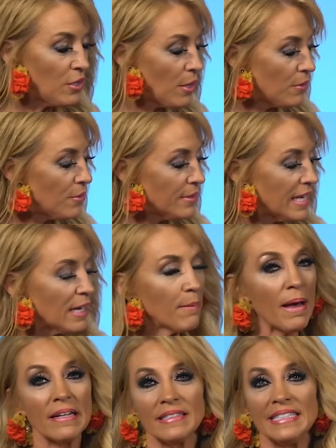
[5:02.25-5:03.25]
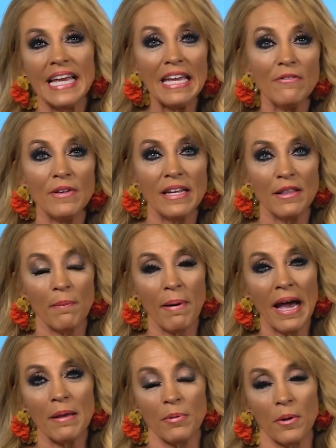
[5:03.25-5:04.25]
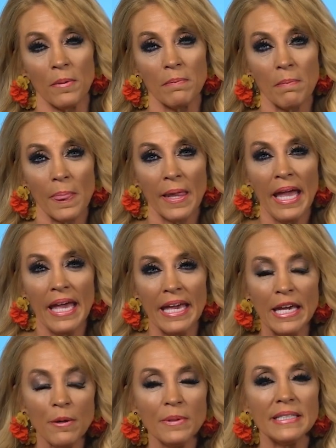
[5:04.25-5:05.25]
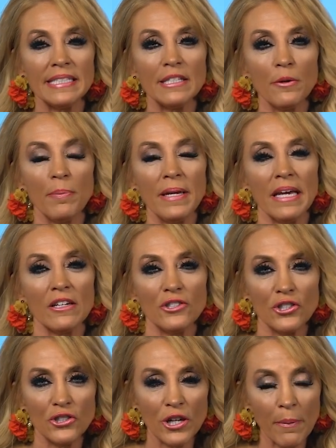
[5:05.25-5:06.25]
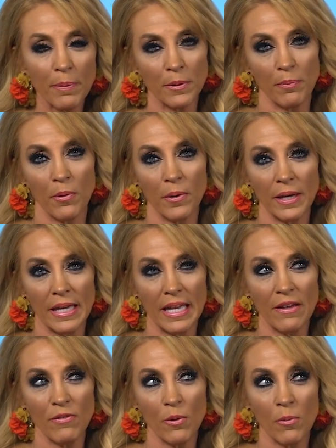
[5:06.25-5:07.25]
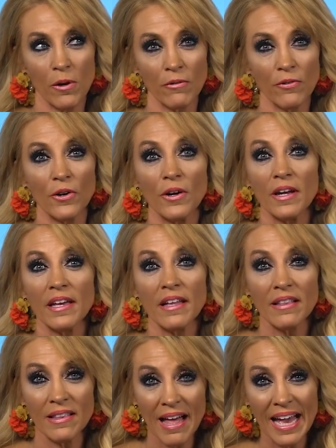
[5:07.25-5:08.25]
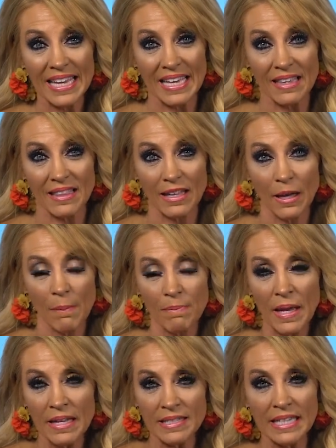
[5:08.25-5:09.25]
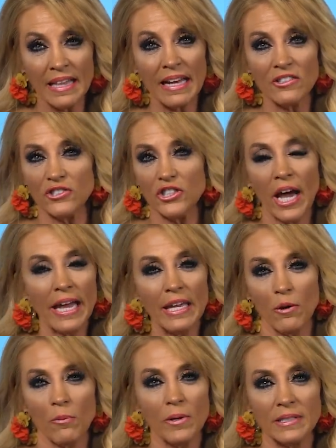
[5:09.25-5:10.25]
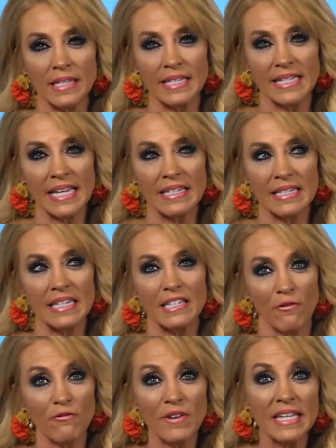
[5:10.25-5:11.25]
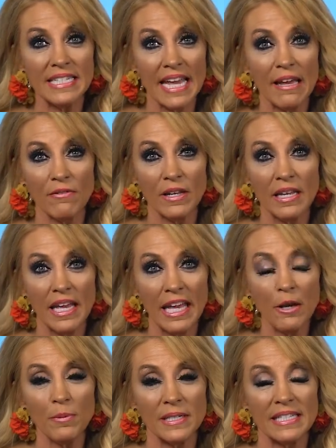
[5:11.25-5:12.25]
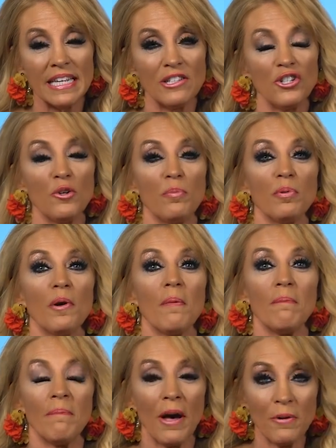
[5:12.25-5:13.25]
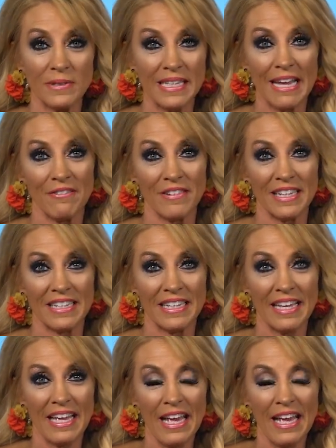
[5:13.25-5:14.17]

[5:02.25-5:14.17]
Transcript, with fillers: You know, you think about David in the Bible. He would still be a shepherd boy if it weren't for Goliath. See, that giant wasn't sent to defeat David. He was sent to promote David.